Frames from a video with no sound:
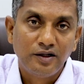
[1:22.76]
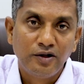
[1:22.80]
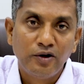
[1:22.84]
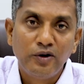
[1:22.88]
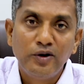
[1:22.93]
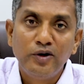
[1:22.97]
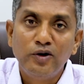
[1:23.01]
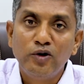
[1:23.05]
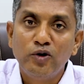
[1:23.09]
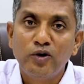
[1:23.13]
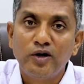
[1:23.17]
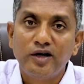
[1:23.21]

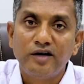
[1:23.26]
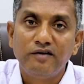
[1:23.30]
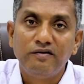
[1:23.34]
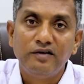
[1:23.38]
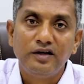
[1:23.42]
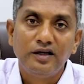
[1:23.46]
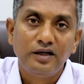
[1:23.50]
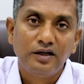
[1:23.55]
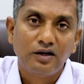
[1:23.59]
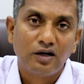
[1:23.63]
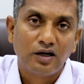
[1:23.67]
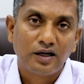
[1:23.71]

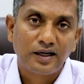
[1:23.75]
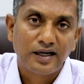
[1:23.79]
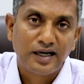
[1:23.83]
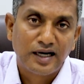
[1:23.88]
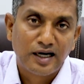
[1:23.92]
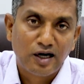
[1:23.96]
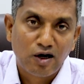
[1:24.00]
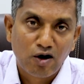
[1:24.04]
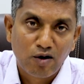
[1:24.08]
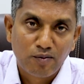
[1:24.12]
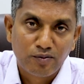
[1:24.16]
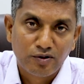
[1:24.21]
UAV or an
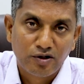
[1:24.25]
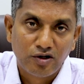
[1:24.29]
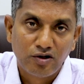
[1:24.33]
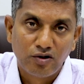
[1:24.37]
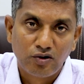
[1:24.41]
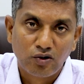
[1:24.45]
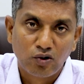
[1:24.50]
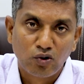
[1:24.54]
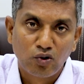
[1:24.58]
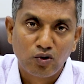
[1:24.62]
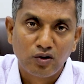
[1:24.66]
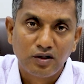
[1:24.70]

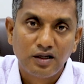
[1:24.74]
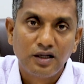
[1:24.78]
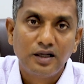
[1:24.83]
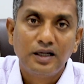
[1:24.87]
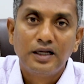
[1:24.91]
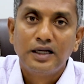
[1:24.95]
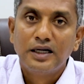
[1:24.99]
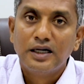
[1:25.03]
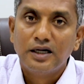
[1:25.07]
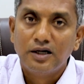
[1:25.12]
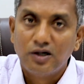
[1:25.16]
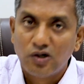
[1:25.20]
armed drone?
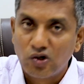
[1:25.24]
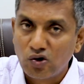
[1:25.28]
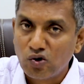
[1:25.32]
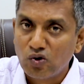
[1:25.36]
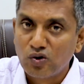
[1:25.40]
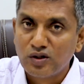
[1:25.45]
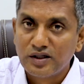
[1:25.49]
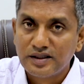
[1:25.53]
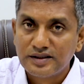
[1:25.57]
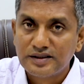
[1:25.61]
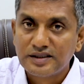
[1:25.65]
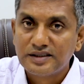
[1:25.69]

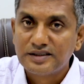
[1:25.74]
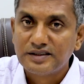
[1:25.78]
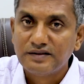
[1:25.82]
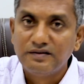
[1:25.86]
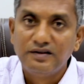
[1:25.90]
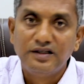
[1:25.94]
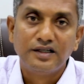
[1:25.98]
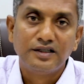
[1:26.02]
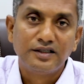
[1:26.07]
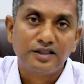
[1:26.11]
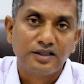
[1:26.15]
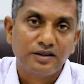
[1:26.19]
Drone is a
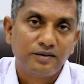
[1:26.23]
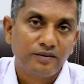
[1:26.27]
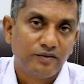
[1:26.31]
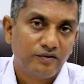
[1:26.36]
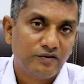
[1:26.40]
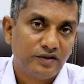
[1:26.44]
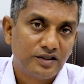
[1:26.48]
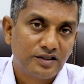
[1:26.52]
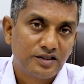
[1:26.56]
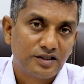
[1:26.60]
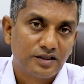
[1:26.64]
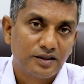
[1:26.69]
civilian
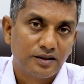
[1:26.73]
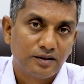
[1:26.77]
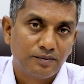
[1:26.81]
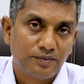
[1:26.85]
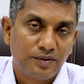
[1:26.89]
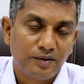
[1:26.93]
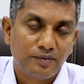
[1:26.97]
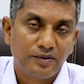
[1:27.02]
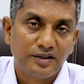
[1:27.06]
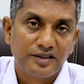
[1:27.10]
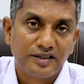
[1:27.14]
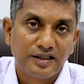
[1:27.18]
term which
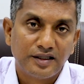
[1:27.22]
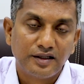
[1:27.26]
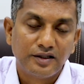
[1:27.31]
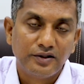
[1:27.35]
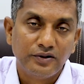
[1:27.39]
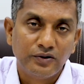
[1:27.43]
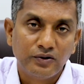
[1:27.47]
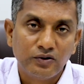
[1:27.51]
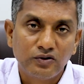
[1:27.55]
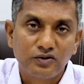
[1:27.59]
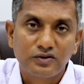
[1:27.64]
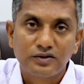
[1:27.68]
people
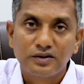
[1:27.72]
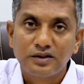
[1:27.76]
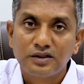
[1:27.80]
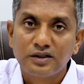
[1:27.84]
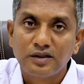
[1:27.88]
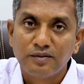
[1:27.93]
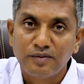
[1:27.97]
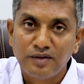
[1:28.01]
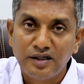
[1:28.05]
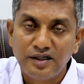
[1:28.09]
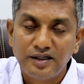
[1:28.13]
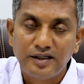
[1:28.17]
generally use.
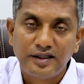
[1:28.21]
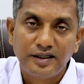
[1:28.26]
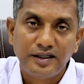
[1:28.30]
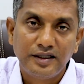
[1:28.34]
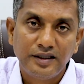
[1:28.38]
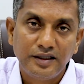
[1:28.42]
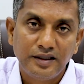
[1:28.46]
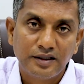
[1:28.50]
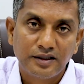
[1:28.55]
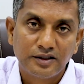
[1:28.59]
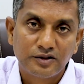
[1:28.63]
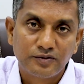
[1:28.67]
The
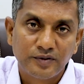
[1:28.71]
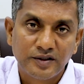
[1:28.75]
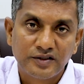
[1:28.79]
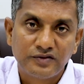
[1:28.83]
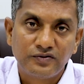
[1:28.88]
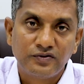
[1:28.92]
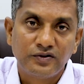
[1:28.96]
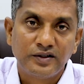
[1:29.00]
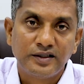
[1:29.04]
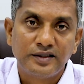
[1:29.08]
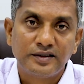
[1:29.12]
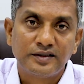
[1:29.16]
military
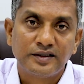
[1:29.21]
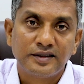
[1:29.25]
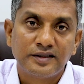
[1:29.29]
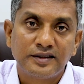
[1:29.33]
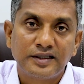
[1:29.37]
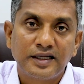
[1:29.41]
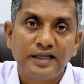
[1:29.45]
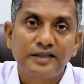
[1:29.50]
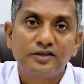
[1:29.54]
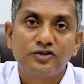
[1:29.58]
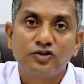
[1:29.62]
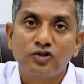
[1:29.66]
specifies
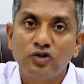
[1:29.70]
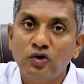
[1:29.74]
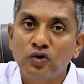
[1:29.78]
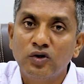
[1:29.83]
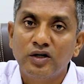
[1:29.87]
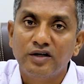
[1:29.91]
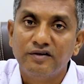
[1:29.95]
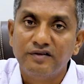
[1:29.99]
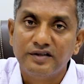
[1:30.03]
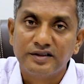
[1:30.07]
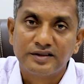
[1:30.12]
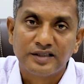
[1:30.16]
it as
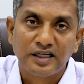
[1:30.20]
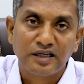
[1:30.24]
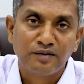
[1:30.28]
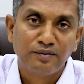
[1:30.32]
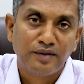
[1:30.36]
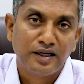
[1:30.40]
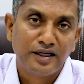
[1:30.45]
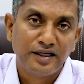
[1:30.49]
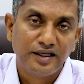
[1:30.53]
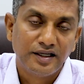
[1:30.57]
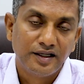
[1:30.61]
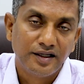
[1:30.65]
UAVs,
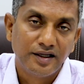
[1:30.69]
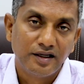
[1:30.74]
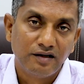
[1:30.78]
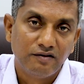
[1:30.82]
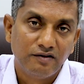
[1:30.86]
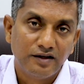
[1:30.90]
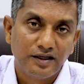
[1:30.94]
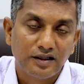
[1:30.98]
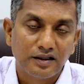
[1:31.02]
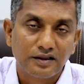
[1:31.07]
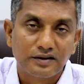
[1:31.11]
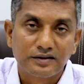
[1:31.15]
unmanned aerial
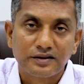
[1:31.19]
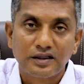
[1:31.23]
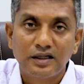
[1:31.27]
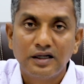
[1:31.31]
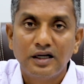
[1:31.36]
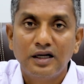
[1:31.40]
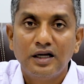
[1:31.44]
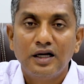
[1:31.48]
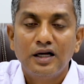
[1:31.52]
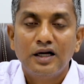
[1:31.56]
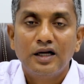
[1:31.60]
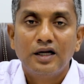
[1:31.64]
vehicles.